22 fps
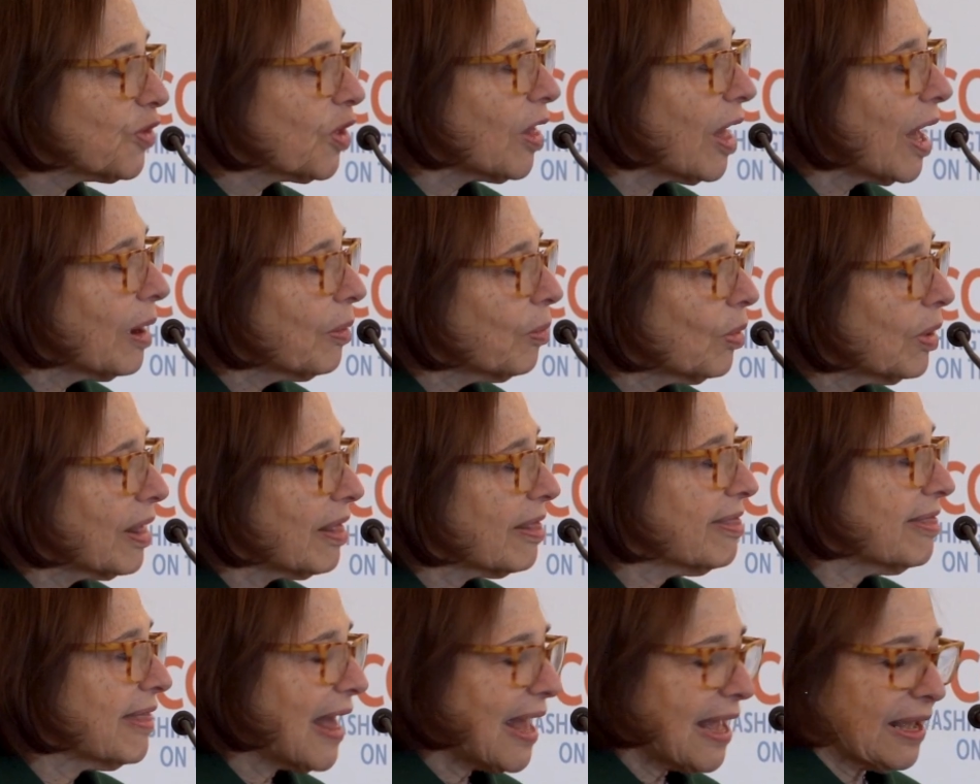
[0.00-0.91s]
of all, I want to
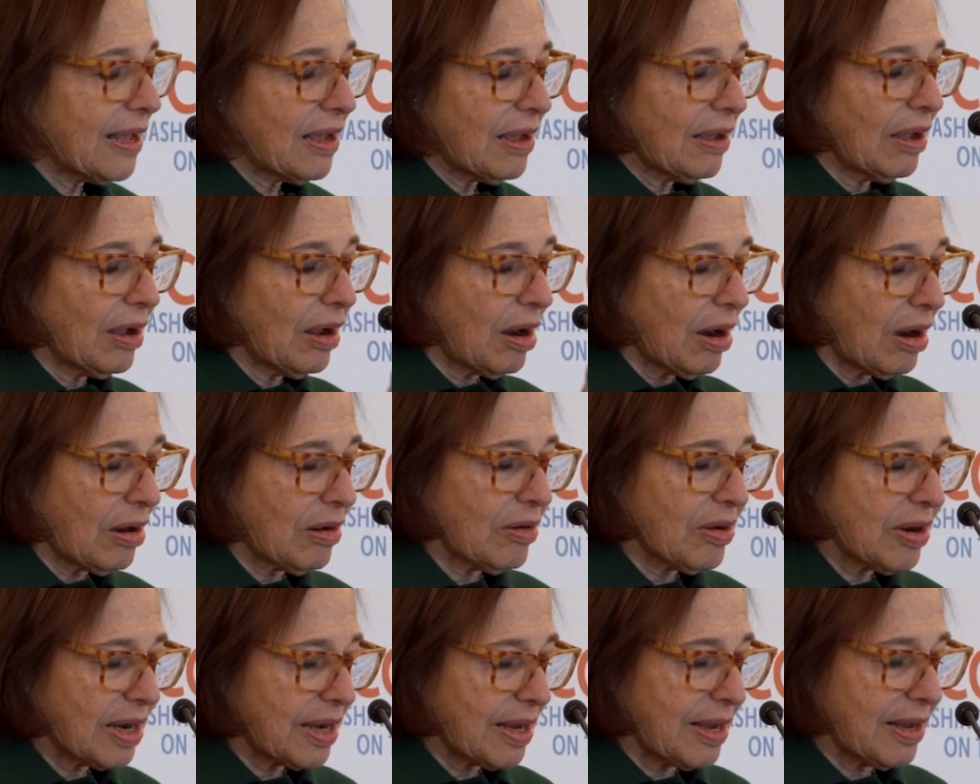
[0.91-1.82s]
thank
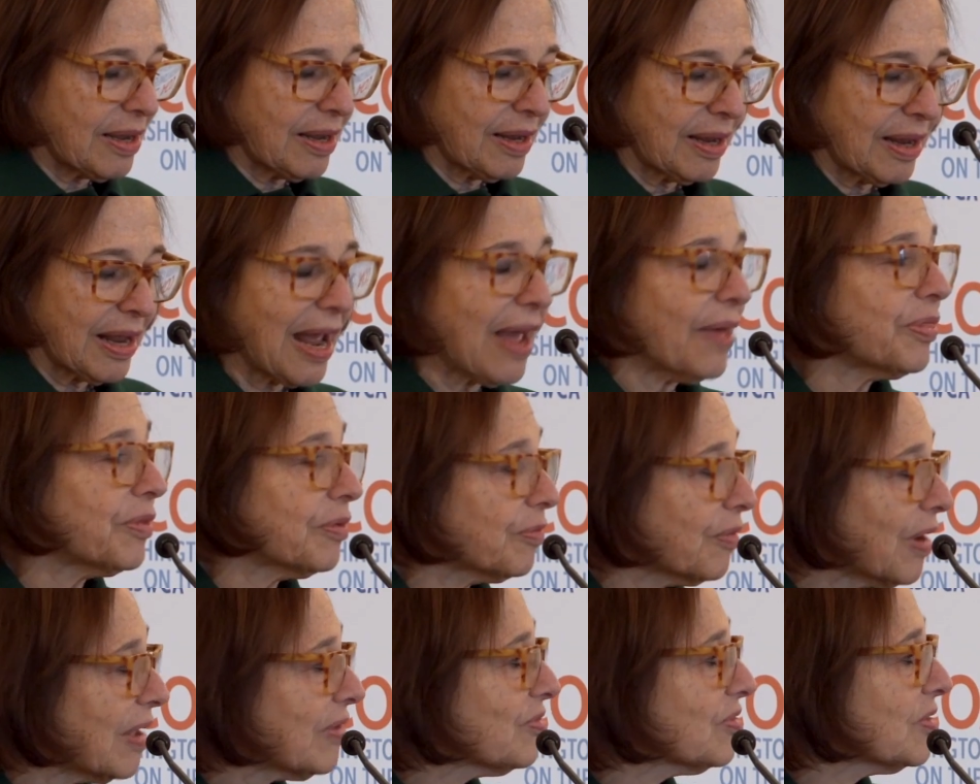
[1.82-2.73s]
Eric and the
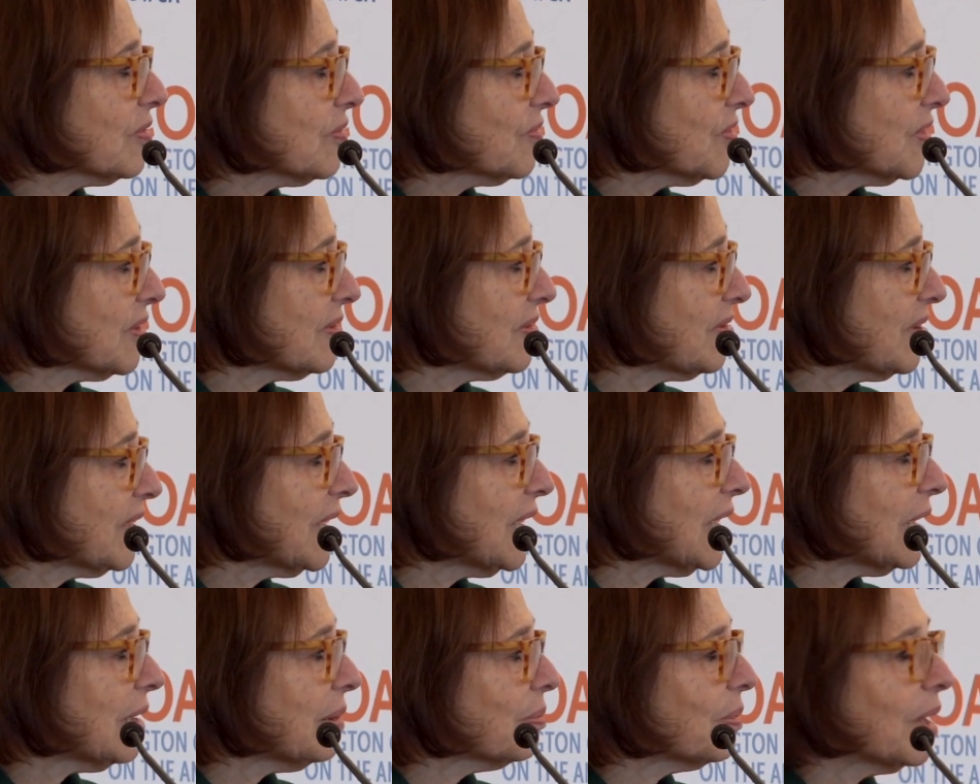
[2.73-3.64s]
rest of the
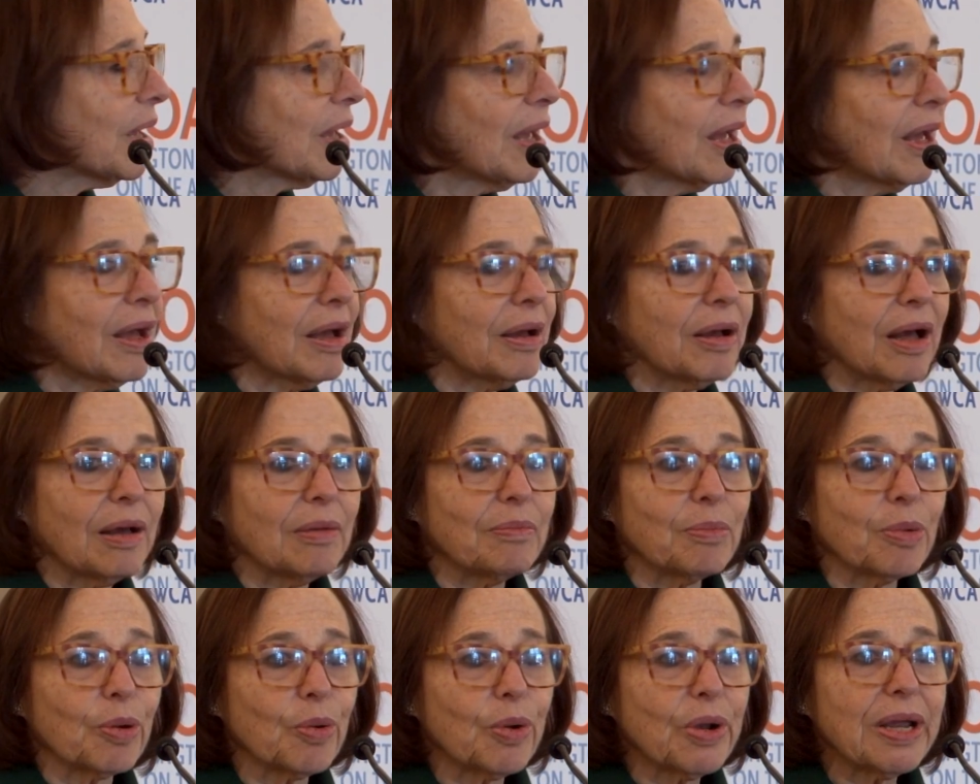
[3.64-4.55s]
team,
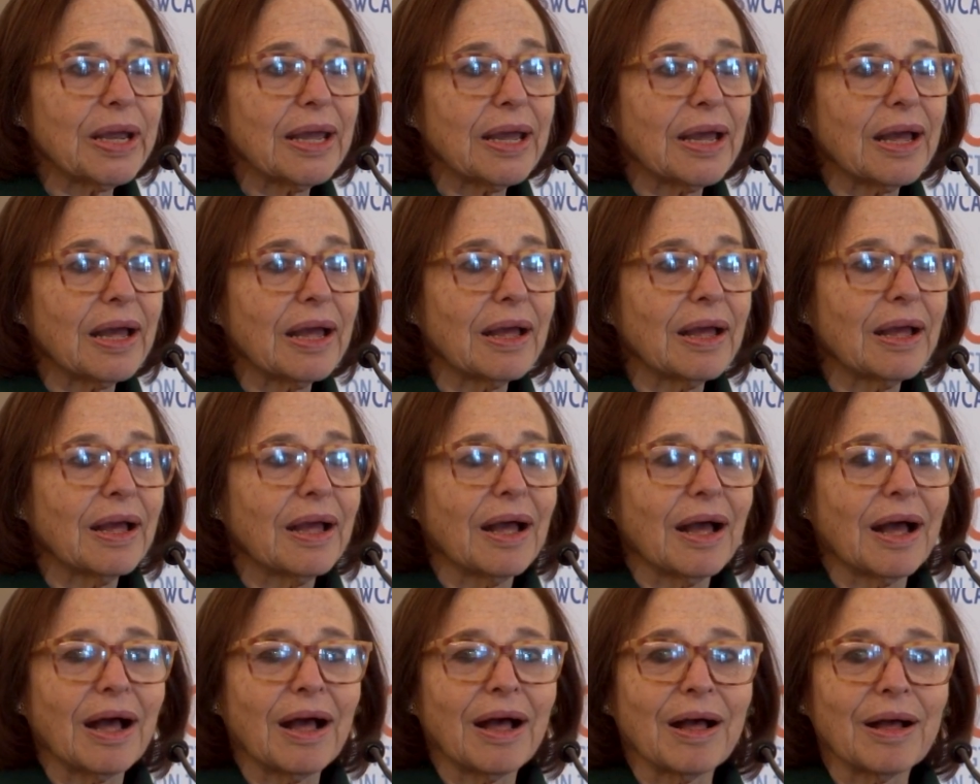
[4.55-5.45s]
Maria.
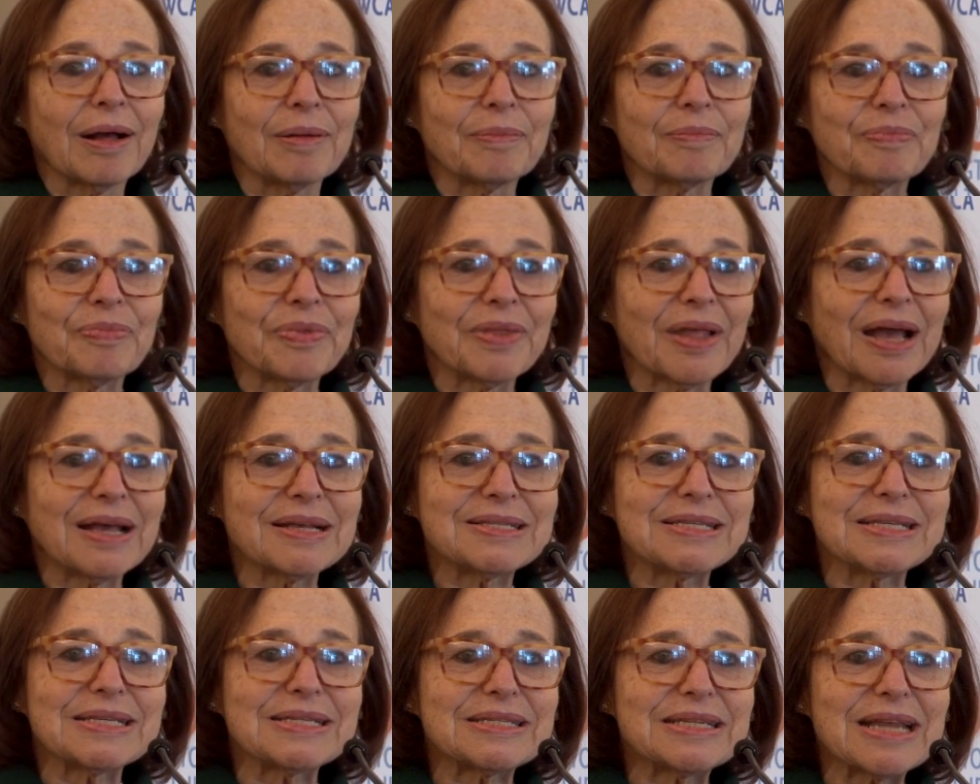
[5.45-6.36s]
I
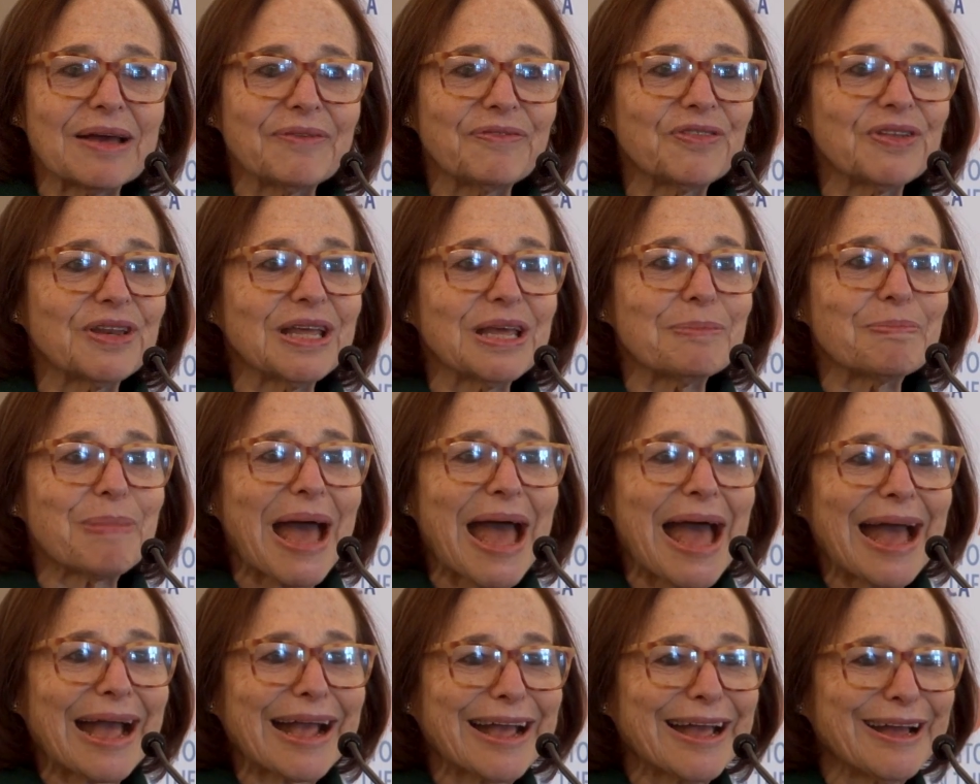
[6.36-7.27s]
see Stephanie
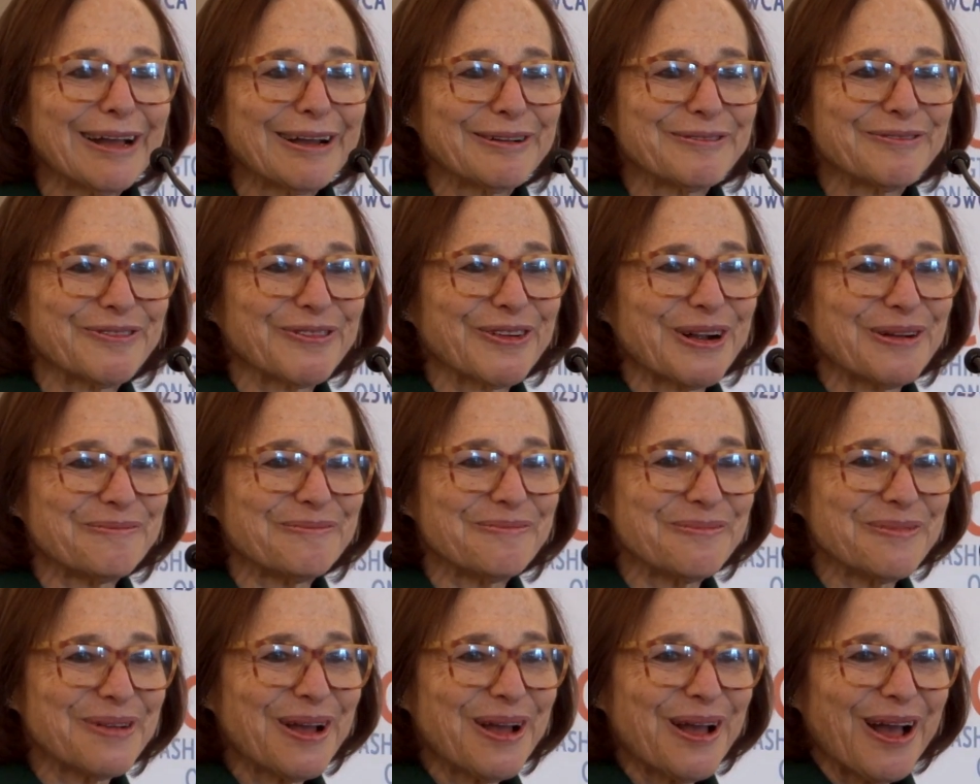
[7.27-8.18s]
back
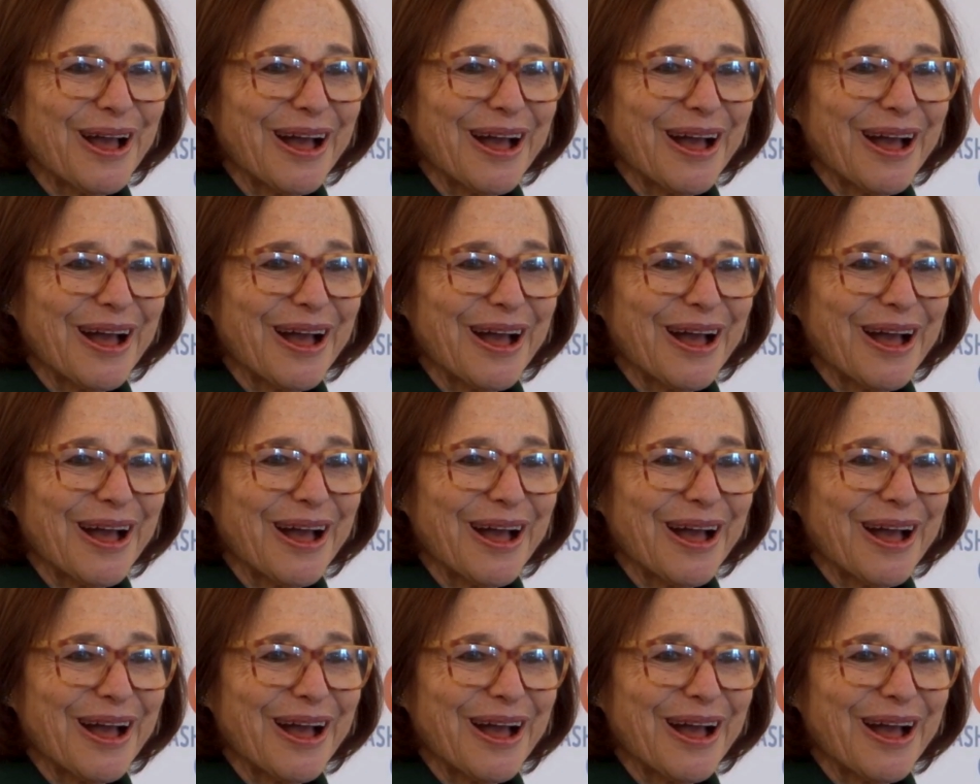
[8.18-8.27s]
from